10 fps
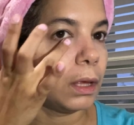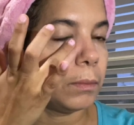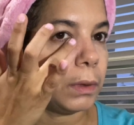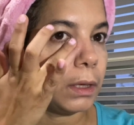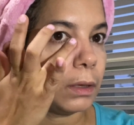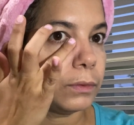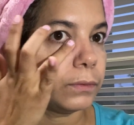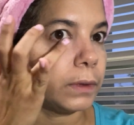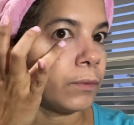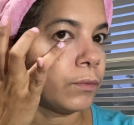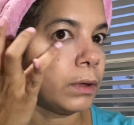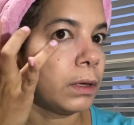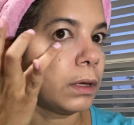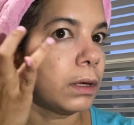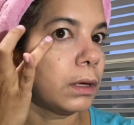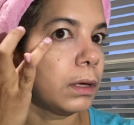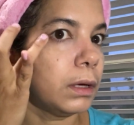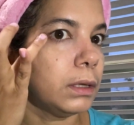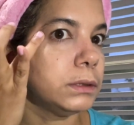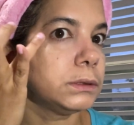because definitely
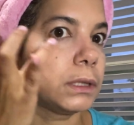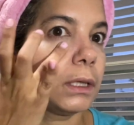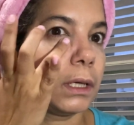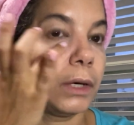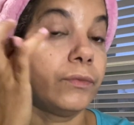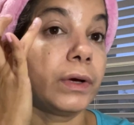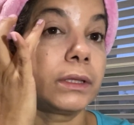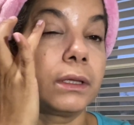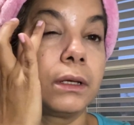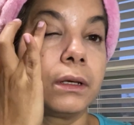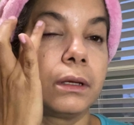it's gonna affect it.